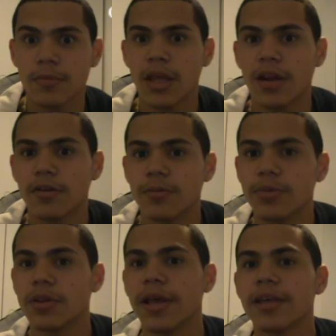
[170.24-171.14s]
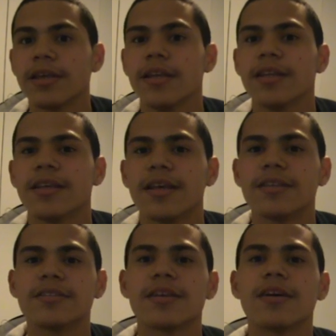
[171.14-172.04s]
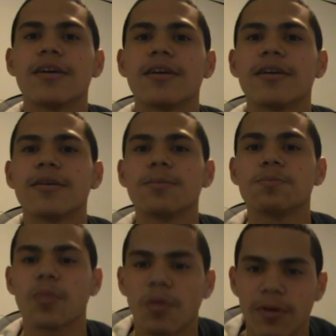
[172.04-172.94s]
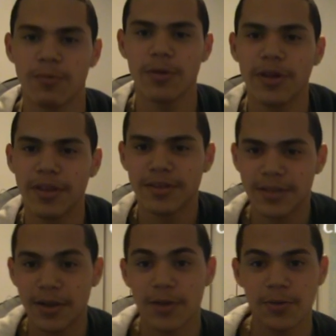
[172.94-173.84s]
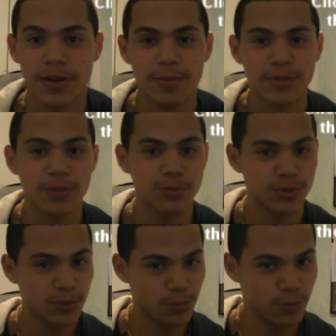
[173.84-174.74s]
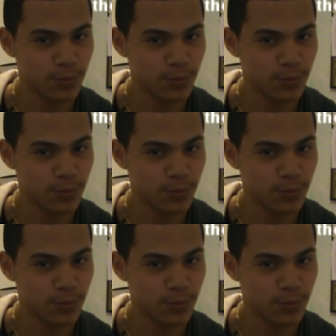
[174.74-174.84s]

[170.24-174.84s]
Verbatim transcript: And I hope you like it. It's um, When Weird Things Get Awkward, episode 2.